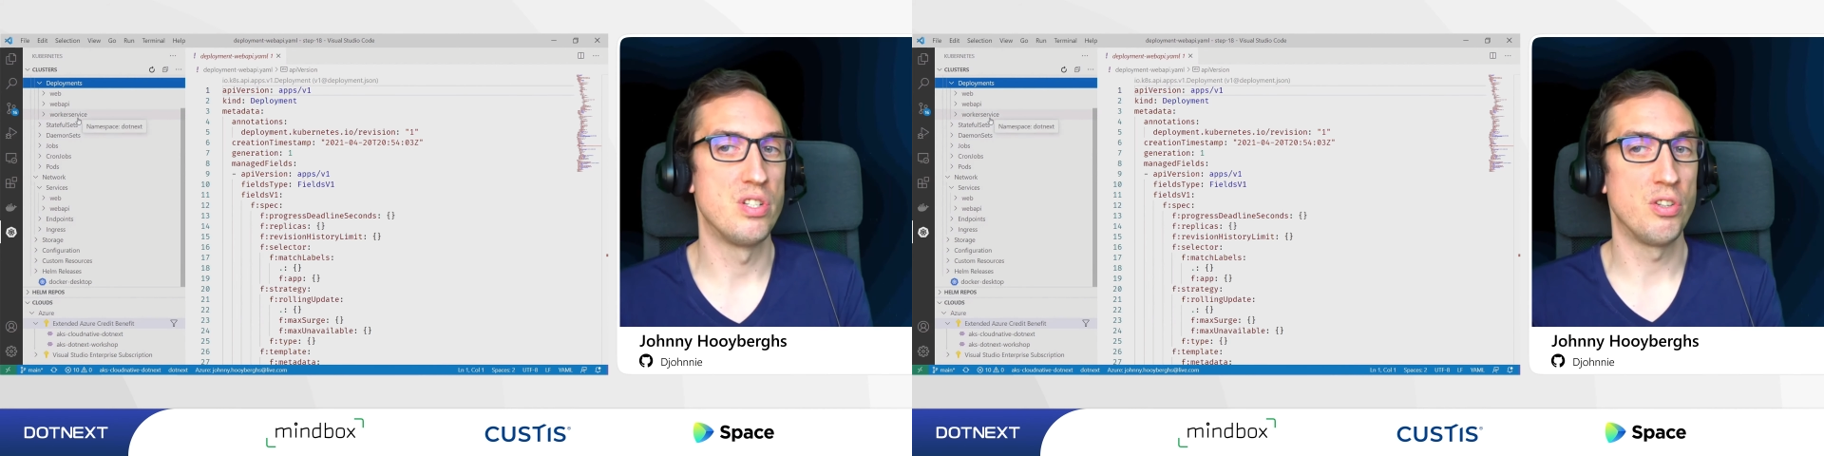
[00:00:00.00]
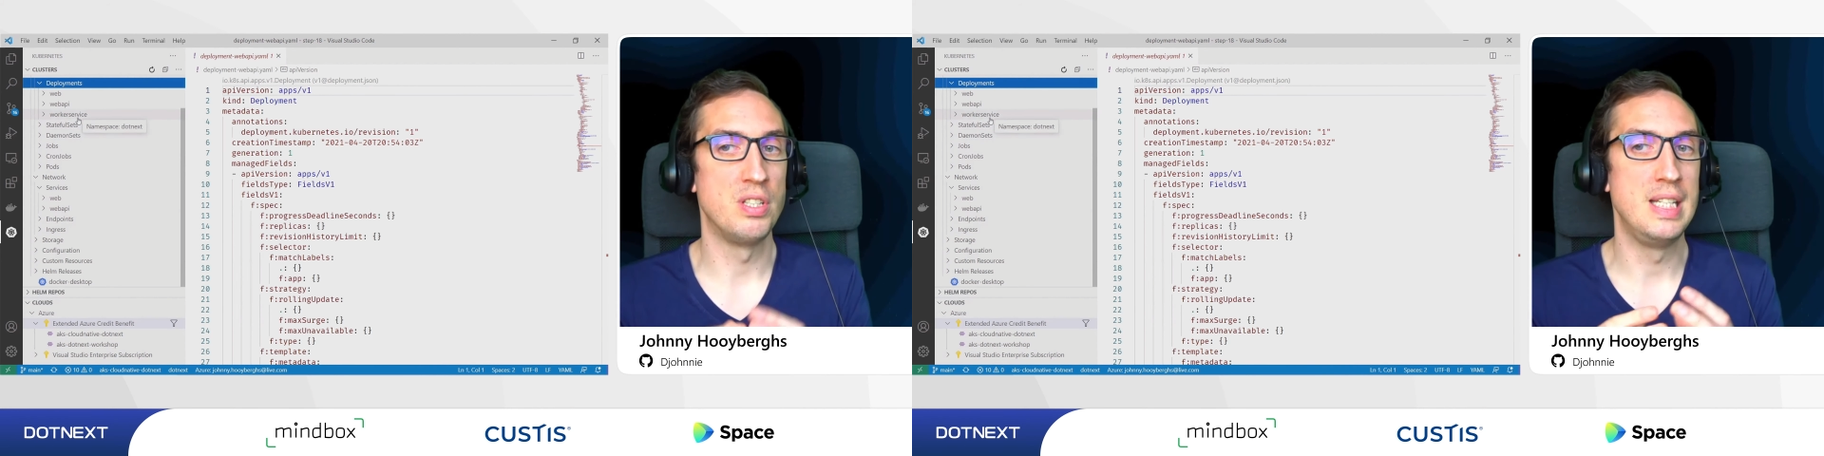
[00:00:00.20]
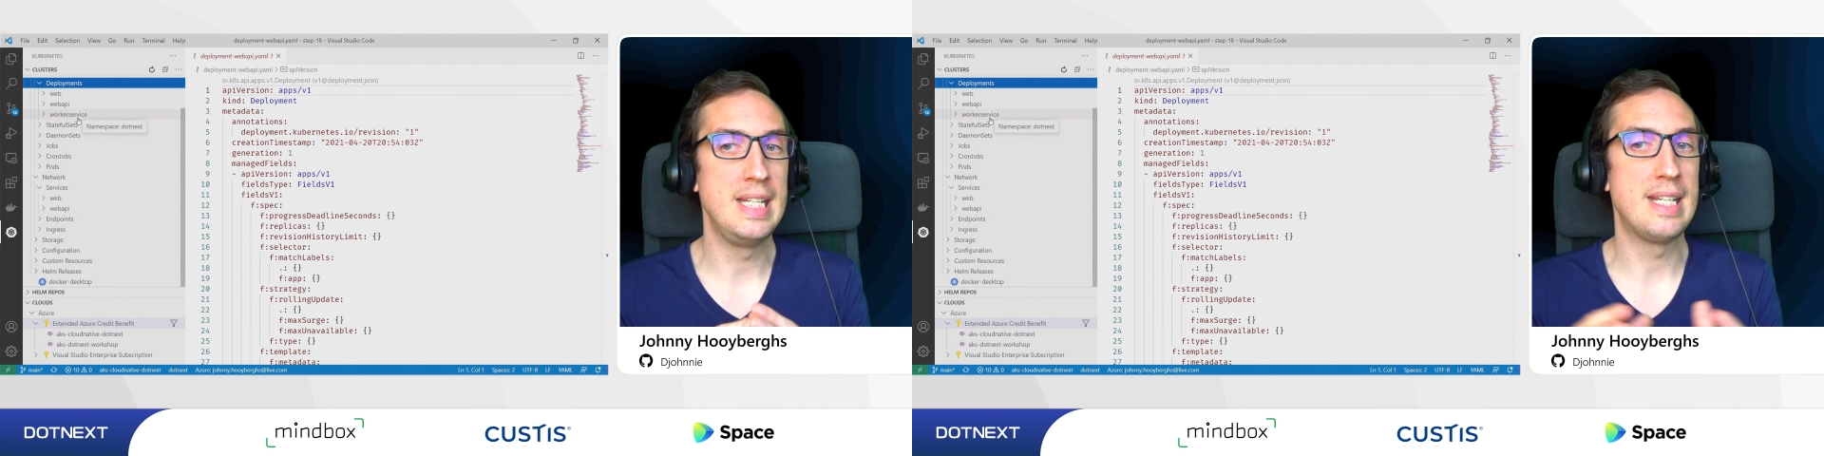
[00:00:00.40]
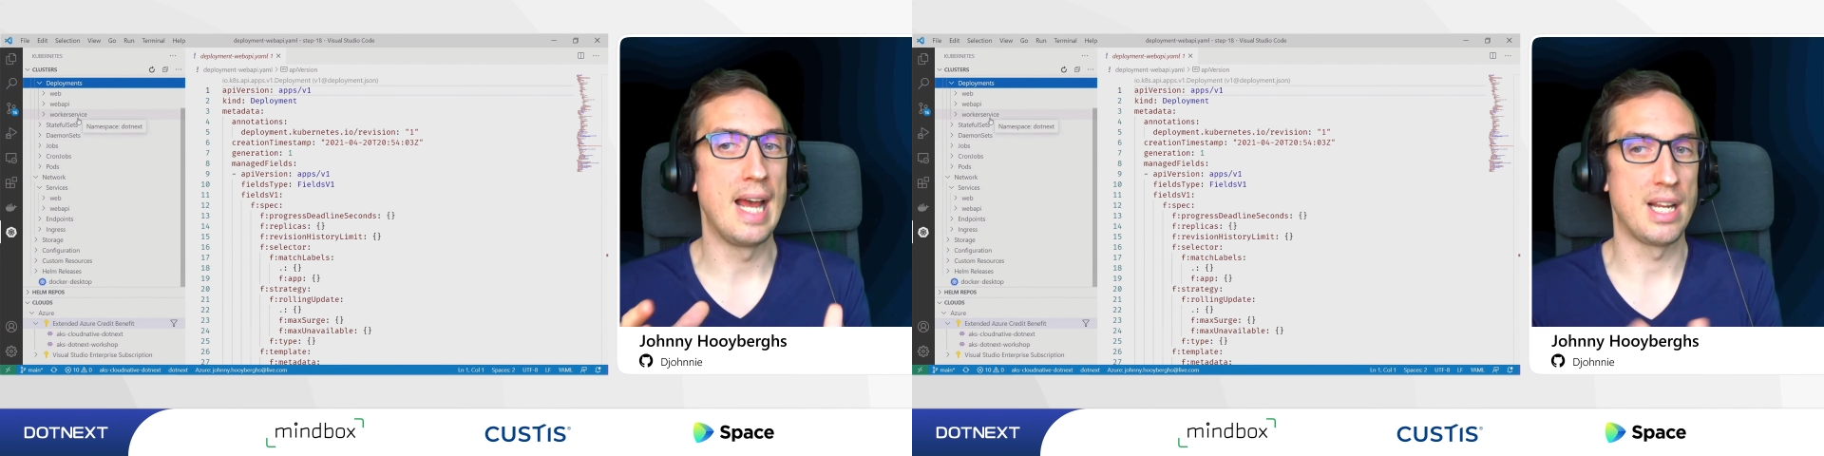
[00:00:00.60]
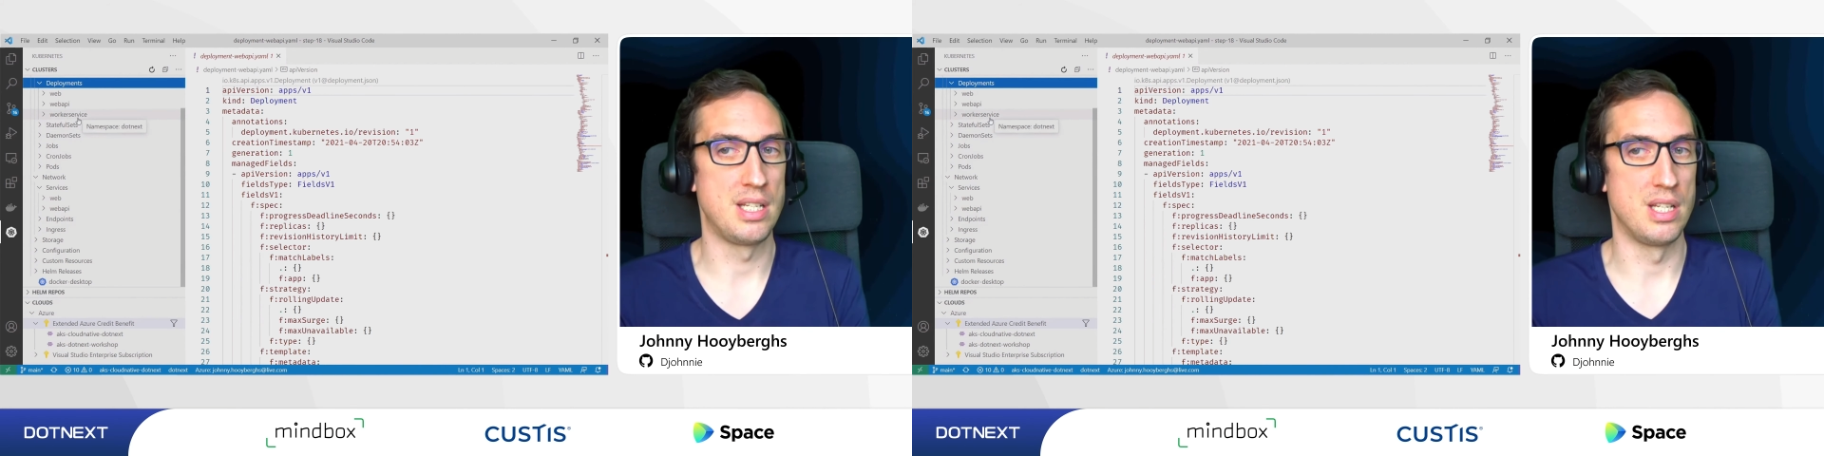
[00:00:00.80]
not need
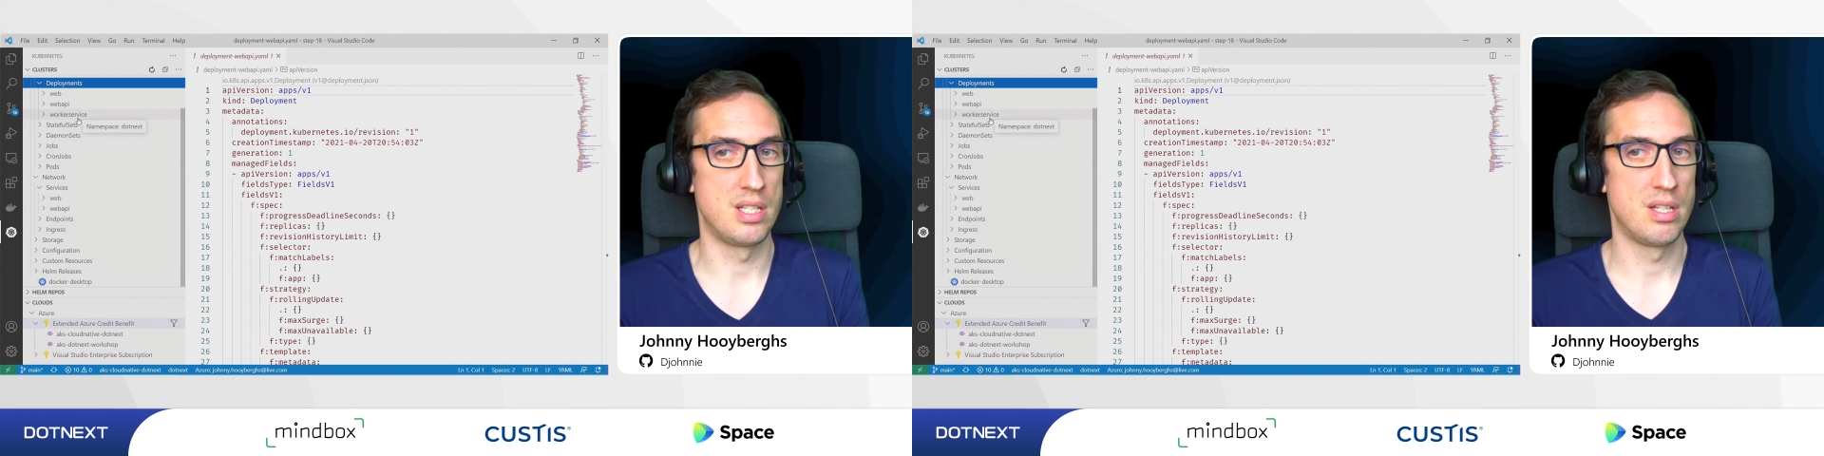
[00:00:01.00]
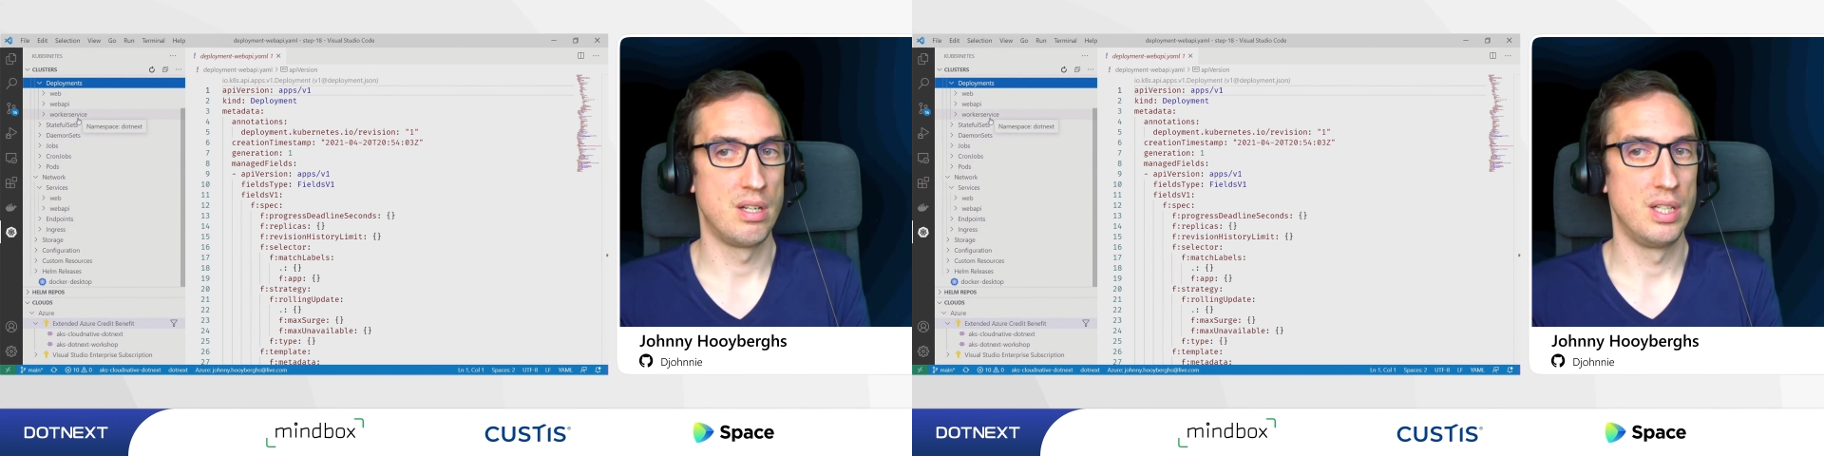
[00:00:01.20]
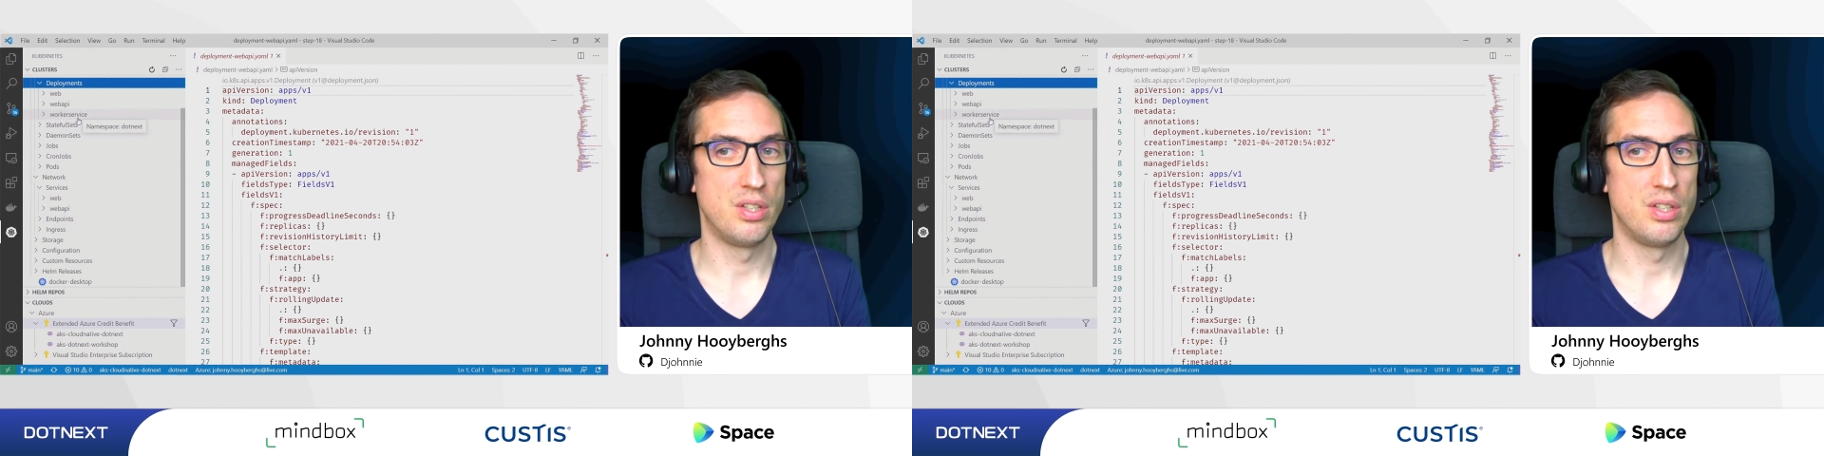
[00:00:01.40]
access,